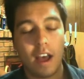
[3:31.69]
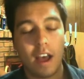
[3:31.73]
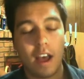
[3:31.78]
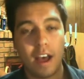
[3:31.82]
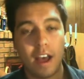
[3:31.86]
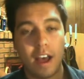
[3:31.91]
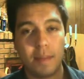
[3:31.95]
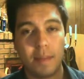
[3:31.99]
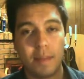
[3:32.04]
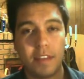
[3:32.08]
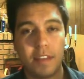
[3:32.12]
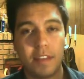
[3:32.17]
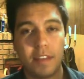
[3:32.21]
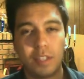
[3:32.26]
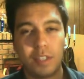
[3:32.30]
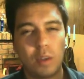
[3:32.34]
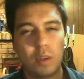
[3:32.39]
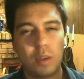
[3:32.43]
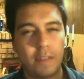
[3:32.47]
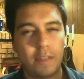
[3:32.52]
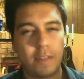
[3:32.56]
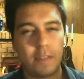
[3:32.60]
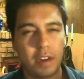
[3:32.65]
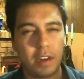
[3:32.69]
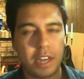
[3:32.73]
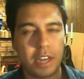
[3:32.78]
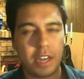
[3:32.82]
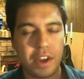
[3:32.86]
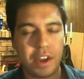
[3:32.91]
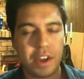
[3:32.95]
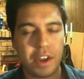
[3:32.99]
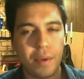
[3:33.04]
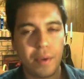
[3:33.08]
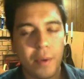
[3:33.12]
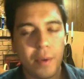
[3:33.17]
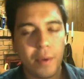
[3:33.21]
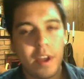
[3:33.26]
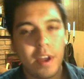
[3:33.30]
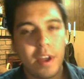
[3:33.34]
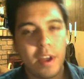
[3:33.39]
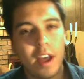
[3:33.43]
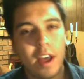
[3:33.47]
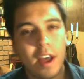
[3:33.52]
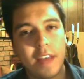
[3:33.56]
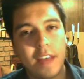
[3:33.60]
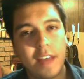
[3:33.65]
The other two are fairly new.
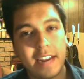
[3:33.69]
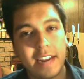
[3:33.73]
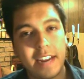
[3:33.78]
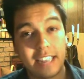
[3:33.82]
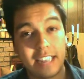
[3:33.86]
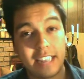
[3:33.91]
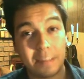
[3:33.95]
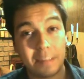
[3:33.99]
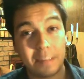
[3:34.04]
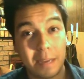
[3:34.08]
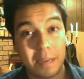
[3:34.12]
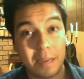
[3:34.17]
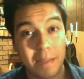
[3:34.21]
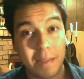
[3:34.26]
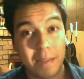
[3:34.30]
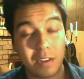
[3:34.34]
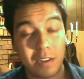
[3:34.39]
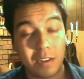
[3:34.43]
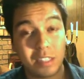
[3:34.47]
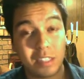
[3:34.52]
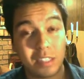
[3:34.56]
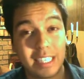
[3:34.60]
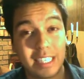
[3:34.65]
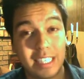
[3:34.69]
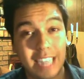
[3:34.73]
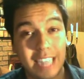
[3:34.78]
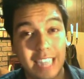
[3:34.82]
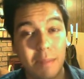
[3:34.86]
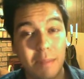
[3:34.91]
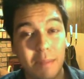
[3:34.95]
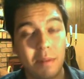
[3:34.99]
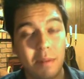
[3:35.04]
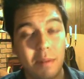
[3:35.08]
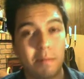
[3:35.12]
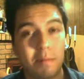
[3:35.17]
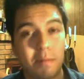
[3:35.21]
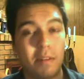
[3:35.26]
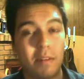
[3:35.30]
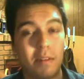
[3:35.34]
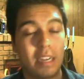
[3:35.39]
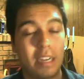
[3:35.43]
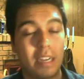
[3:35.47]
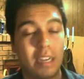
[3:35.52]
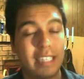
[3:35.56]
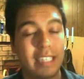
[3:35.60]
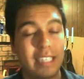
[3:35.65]
They danced in Mia Michael's
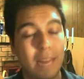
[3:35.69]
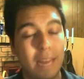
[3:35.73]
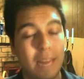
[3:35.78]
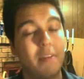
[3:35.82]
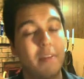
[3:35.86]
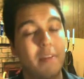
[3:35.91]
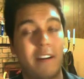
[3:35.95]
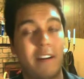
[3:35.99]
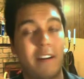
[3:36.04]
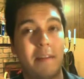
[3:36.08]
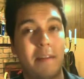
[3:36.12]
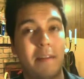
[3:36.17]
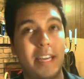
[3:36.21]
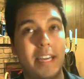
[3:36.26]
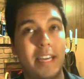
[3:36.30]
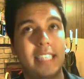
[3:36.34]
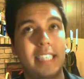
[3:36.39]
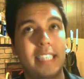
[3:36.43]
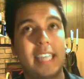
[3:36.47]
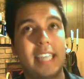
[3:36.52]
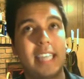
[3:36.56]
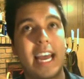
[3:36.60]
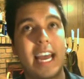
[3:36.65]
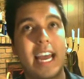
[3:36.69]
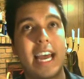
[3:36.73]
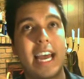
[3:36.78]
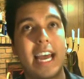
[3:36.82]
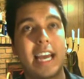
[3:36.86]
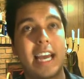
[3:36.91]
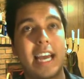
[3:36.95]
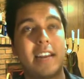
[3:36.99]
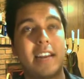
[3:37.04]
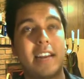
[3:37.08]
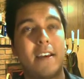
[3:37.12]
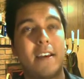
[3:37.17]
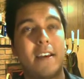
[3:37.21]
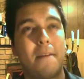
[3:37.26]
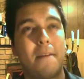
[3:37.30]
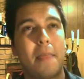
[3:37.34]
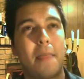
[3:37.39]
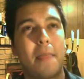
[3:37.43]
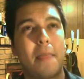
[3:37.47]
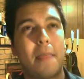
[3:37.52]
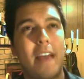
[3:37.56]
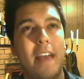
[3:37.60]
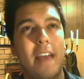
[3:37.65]
contemporary piece, and
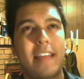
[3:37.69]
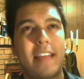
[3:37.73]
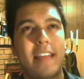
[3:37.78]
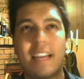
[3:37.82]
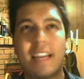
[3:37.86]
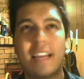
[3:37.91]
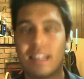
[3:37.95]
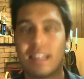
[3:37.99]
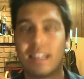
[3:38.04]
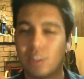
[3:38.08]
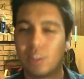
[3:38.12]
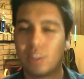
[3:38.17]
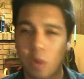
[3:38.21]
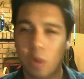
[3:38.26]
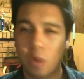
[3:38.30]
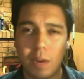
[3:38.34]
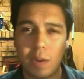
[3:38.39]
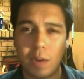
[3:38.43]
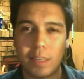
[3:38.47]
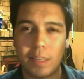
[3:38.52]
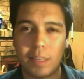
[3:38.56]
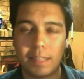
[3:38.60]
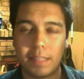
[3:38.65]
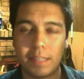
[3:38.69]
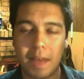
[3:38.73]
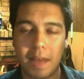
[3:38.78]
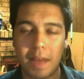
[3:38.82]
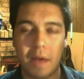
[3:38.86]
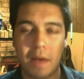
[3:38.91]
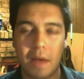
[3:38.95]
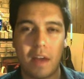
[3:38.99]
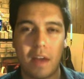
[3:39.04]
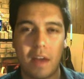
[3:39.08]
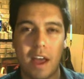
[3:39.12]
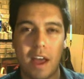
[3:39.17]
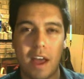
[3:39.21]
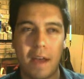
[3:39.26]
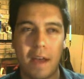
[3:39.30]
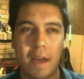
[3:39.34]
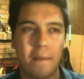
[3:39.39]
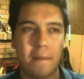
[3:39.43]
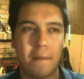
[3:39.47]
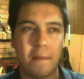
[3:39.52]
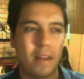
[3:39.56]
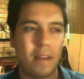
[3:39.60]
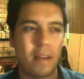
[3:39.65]
I think the story was about
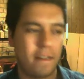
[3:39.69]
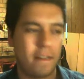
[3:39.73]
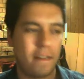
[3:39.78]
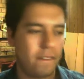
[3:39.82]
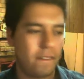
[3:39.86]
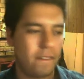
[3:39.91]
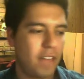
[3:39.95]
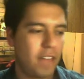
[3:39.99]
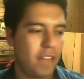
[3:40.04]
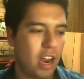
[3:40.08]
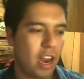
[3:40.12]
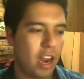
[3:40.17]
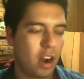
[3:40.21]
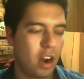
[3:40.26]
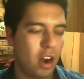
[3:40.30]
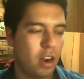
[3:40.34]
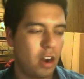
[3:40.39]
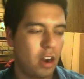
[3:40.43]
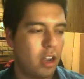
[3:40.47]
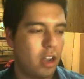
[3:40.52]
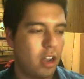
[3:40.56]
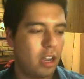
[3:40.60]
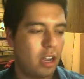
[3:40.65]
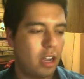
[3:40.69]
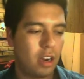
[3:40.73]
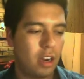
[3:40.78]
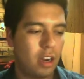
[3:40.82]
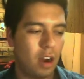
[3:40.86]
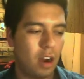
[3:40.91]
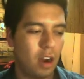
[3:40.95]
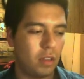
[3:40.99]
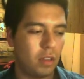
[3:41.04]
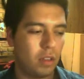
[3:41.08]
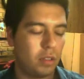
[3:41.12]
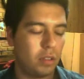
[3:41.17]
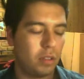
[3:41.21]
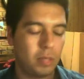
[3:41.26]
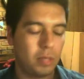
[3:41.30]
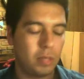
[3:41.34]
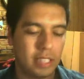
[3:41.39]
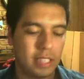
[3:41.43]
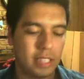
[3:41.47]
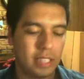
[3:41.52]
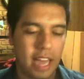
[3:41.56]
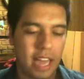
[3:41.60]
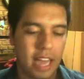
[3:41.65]
an affair. Carlos
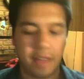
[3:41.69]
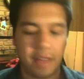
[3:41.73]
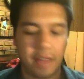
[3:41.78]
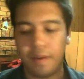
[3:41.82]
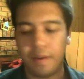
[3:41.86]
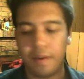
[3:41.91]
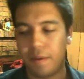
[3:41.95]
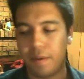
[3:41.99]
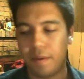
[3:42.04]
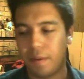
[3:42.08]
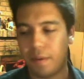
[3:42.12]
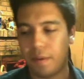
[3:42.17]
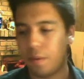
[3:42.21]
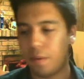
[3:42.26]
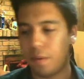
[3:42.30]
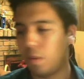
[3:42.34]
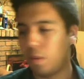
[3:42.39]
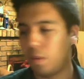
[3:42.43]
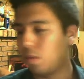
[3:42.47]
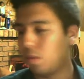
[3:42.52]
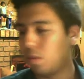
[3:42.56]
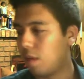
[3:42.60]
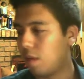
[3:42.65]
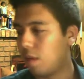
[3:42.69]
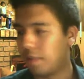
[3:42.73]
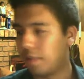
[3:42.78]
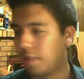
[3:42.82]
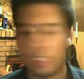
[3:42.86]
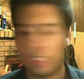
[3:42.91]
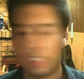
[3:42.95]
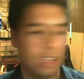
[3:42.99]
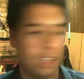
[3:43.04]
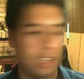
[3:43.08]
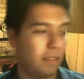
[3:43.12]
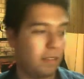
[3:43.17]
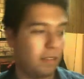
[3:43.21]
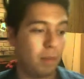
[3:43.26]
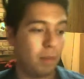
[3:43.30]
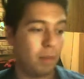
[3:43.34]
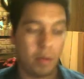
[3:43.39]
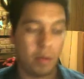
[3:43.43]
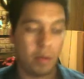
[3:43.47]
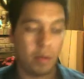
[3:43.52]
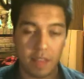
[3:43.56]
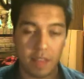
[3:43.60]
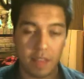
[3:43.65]
was a guy who obviously loved
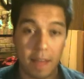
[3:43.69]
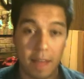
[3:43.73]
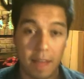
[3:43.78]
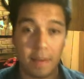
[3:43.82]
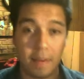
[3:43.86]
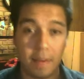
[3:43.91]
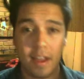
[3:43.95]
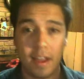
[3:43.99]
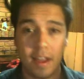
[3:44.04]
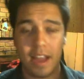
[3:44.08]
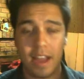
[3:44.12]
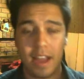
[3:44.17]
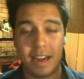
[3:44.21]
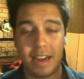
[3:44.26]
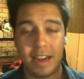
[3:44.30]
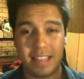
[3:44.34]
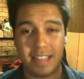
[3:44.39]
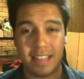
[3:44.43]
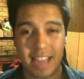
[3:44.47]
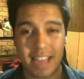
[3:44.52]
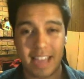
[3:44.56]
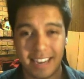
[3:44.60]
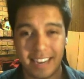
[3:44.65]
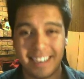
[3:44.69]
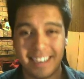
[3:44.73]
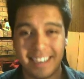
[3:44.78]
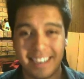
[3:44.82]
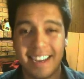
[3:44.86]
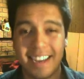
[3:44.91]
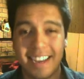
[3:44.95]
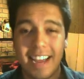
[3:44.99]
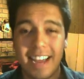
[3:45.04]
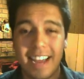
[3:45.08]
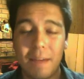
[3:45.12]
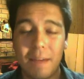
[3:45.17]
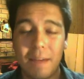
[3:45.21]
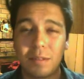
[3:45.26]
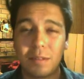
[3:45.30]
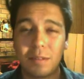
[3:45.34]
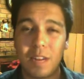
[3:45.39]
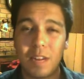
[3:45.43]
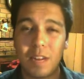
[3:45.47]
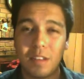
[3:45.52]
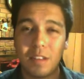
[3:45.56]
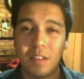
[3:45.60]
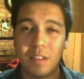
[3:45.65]
both of them, and at the end, it was
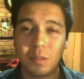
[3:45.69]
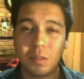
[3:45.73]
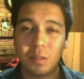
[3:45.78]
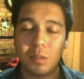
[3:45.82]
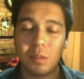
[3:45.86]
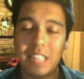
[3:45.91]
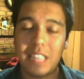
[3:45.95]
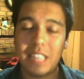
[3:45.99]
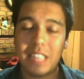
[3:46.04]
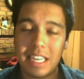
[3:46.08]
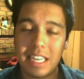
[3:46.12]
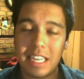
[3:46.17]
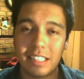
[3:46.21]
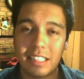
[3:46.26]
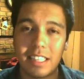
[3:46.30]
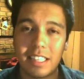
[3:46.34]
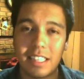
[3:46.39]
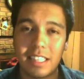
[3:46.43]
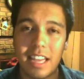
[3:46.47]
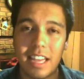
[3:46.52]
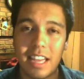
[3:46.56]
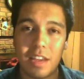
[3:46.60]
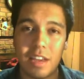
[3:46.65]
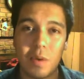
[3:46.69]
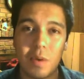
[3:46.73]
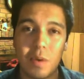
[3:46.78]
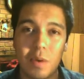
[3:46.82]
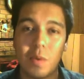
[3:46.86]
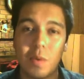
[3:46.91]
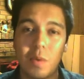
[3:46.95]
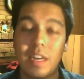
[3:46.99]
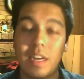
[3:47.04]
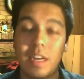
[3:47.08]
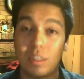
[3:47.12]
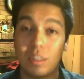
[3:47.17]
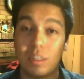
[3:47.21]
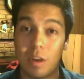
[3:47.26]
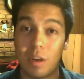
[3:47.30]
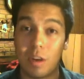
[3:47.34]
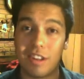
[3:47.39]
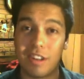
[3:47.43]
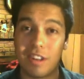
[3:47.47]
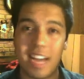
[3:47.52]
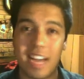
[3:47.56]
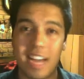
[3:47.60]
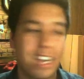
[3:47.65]
one of those routines that you need to
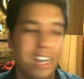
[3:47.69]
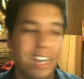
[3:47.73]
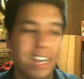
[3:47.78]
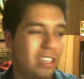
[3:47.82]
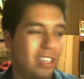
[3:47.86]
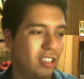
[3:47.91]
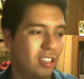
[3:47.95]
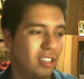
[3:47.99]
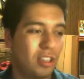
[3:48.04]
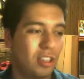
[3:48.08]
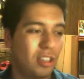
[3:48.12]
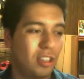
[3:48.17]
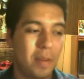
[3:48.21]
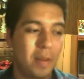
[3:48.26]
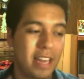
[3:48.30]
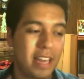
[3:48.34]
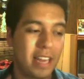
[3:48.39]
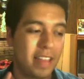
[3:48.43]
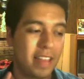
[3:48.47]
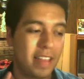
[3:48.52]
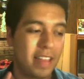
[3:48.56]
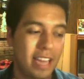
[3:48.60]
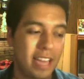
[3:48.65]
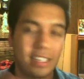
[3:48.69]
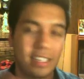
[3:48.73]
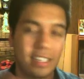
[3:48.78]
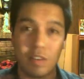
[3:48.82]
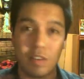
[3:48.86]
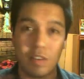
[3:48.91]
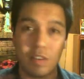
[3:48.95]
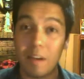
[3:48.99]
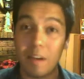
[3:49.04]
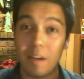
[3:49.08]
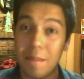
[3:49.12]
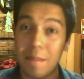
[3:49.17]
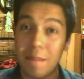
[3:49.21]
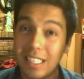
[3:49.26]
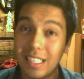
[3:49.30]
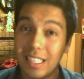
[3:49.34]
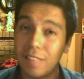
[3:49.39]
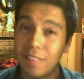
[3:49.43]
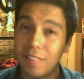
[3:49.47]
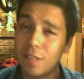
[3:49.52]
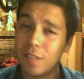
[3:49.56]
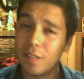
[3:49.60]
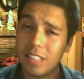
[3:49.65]
watch again because there's so many things that you can miss
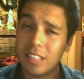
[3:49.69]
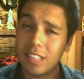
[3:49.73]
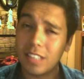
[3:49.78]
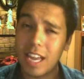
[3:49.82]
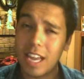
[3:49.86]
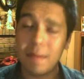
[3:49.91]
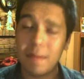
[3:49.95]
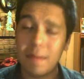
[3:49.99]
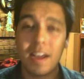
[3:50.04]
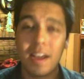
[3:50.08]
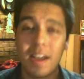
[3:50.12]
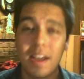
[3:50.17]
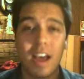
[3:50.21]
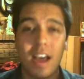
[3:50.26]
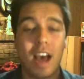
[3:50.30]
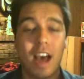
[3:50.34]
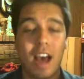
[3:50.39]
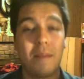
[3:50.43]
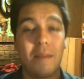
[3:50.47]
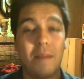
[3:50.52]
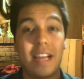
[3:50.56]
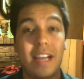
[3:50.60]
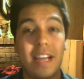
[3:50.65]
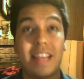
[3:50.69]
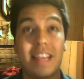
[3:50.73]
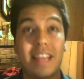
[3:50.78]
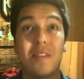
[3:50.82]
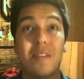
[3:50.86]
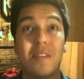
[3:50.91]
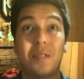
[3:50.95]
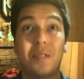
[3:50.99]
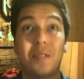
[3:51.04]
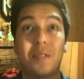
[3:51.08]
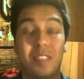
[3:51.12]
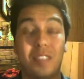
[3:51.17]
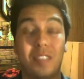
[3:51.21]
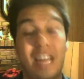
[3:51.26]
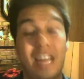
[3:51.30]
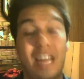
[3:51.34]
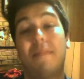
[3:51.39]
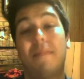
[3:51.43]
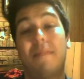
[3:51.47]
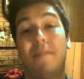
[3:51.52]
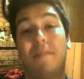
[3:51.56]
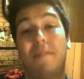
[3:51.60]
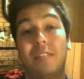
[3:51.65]
the first time, and those are the
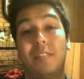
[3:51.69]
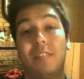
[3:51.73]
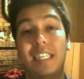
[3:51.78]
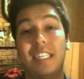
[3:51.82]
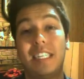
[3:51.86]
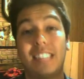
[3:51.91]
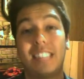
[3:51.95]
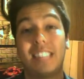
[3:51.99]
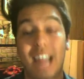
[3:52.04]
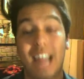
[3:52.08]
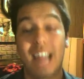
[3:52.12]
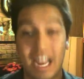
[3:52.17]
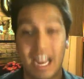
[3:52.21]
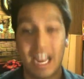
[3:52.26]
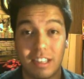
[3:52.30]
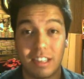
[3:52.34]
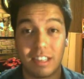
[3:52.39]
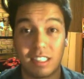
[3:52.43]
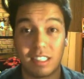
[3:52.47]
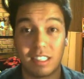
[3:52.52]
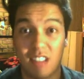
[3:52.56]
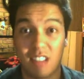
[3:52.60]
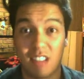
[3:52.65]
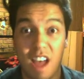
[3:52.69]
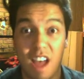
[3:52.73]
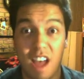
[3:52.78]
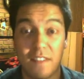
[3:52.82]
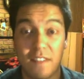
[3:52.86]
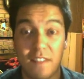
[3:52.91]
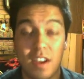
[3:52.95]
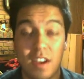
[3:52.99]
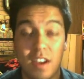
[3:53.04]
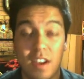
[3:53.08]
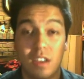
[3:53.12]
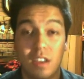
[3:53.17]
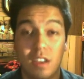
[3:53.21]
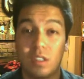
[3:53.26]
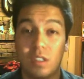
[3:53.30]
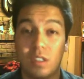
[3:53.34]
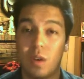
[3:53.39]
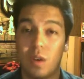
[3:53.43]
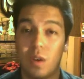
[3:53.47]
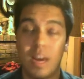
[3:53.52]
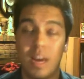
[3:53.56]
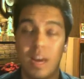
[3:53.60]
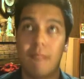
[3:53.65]
type of routines that I just love.
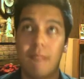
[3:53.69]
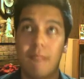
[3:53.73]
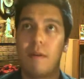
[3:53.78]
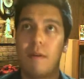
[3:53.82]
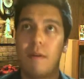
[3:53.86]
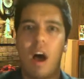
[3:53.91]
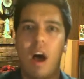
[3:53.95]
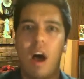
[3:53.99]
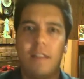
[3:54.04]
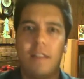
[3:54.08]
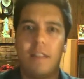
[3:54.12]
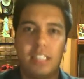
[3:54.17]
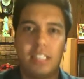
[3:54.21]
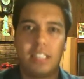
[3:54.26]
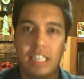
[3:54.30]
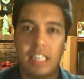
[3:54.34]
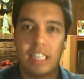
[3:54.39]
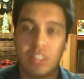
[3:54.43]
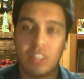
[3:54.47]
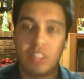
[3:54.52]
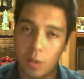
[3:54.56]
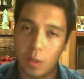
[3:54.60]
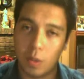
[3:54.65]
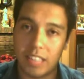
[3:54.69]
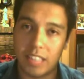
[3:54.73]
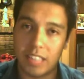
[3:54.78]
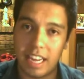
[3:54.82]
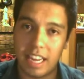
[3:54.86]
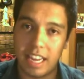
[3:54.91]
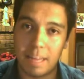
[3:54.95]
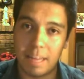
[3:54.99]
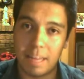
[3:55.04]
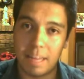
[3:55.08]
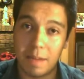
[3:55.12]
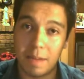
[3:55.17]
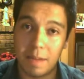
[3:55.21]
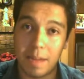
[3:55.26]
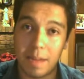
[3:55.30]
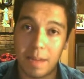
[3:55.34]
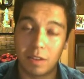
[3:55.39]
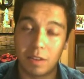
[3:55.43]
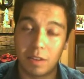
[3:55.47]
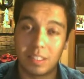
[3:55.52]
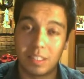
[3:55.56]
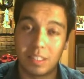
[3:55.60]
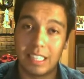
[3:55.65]
So, and I'm obviously so excited that Mia
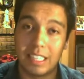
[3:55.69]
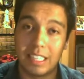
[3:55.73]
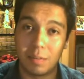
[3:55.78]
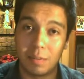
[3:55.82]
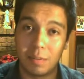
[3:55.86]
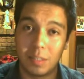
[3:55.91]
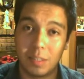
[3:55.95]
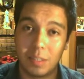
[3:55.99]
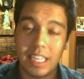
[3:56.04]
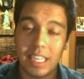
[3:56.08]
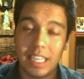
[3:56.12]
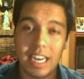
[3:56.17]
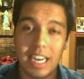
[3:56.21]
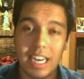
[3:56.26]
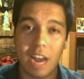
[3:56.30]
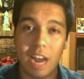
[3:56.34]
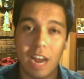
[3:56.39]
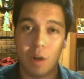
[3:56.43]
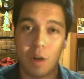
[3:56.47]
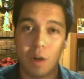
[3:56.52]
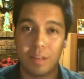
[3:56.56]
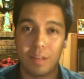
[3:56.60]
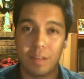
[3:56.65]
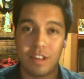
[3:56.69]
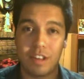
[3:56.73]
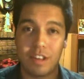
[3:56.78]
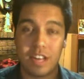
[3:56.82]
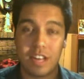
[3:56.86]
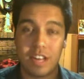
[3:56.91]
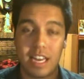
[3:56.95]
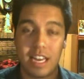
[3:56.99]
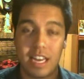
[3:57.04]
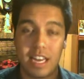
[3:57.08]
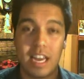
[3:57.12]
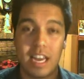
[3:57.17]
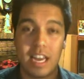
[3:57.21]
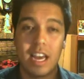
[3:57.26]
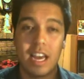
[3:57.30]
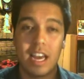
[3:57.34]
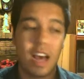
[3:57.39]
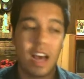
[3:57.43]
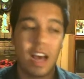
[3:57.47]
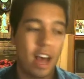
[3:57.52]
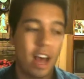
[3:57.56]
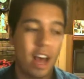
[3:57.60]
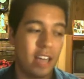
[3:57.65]
Michaels did a routine. I hope that she
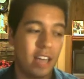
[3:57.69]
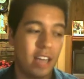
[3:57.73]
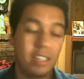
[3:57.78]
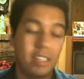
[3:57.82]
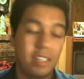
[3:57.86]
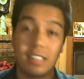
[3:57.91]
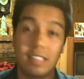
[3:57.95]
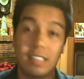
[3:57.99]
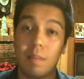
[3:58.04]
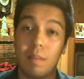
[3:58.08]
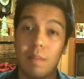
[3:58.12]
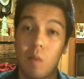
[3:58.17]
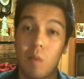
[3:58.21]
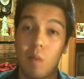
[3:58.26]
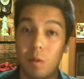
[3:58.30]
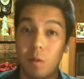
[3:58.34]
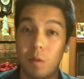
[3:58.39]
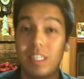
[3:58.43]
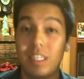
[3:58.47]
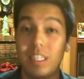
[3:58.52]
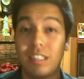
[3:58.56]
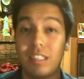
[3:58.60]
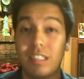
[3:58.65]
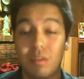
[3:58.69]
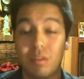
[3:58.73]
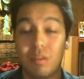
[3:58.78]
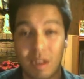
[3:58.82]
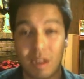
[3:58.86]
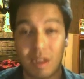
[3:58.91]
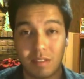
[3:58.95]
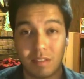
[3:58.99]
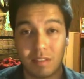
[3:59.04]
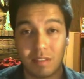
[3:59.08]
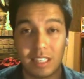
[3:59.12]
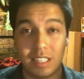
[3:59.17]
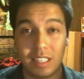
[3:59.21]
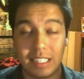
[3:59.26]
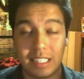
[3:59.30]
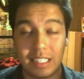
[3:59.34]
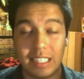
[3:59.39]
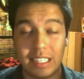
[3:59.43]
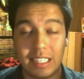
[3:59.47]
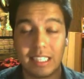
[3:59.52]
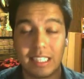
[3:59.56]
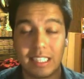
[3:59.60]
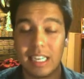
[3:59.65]
does more routines throughout this
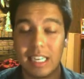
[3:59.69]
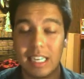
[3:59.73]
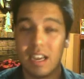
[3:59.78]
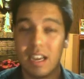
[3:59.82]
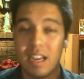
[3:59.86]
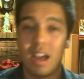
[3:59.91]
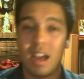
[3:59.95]
season.